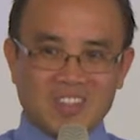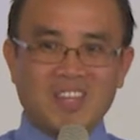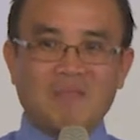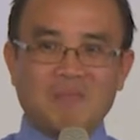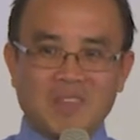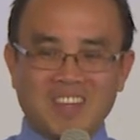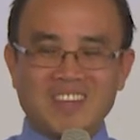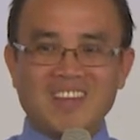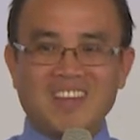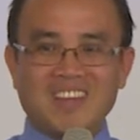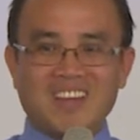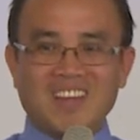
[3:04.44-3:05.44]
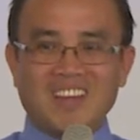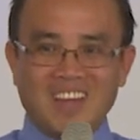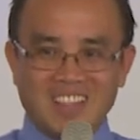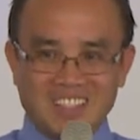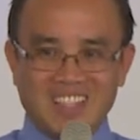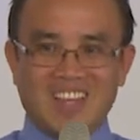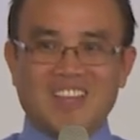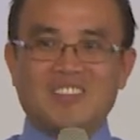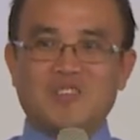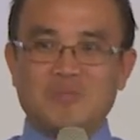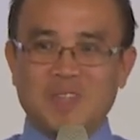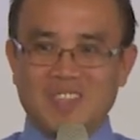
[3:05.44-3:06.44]
something, it
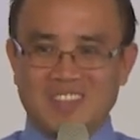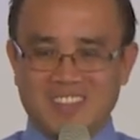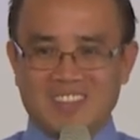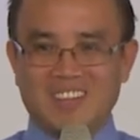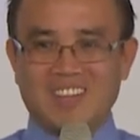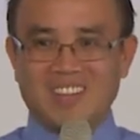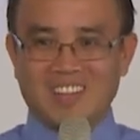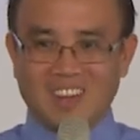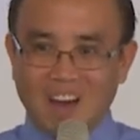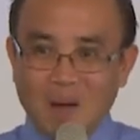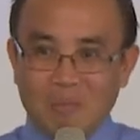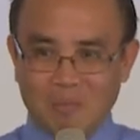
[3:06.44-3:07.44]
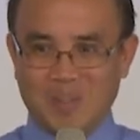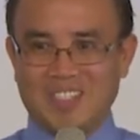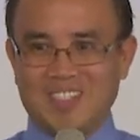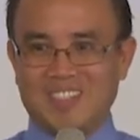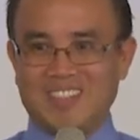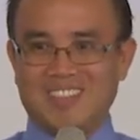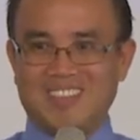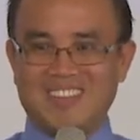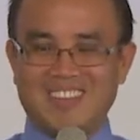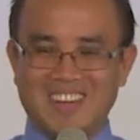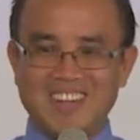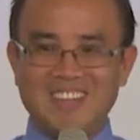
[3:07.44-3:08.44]
gets to be accomplished,
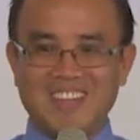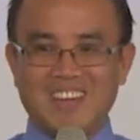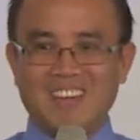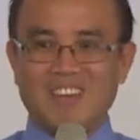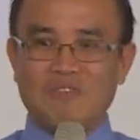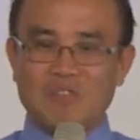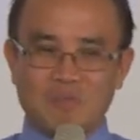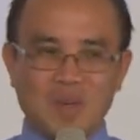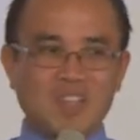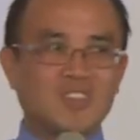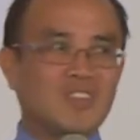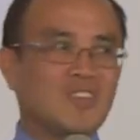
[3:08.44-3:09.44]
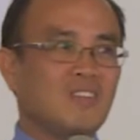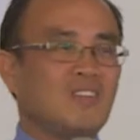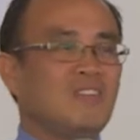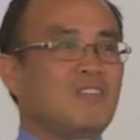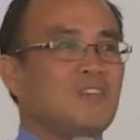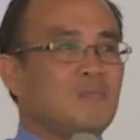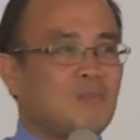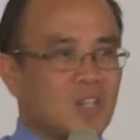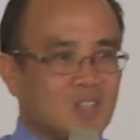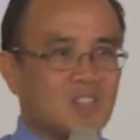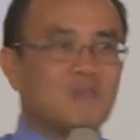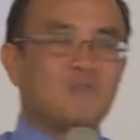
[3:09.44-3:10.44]
right? If you measure
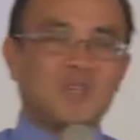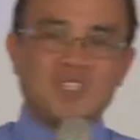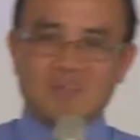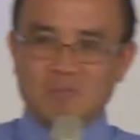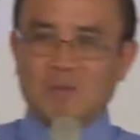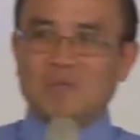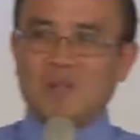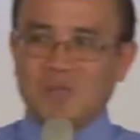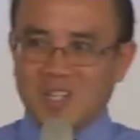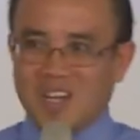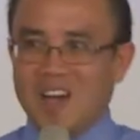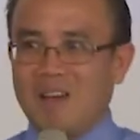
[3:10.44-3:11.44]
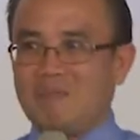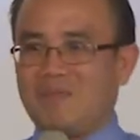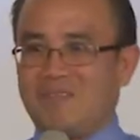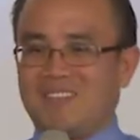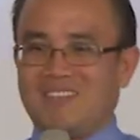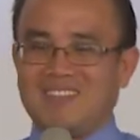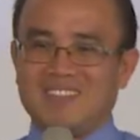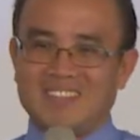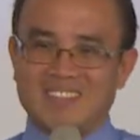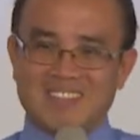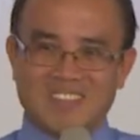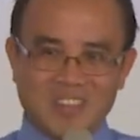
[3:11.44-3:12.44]
participation, people will come
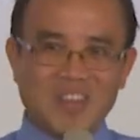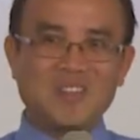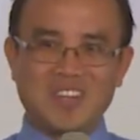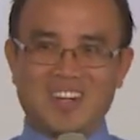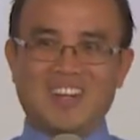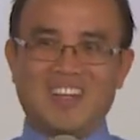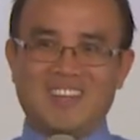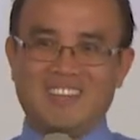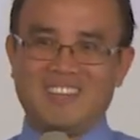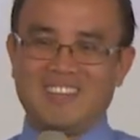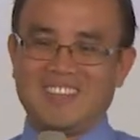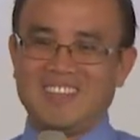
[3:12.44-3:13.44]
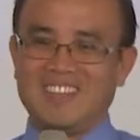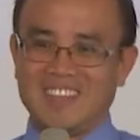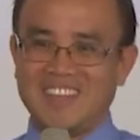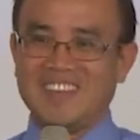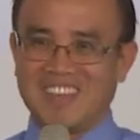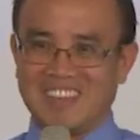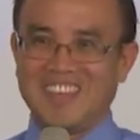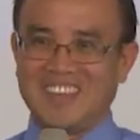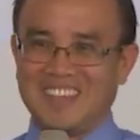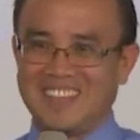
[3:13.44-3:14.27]
regularly, say nothing,